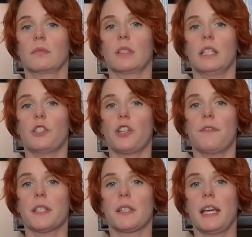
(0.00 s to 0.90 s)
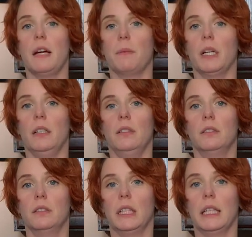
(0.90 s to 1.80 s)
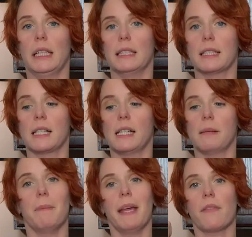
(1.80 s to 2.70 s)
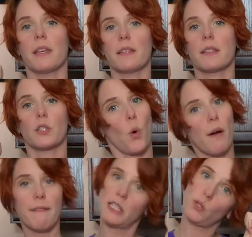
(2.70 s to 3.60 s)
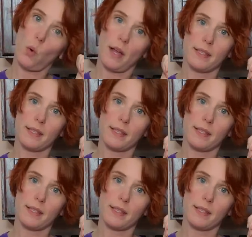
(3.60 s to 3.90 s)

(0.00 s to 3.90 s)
Let's shift this camera and make this toffee sauce.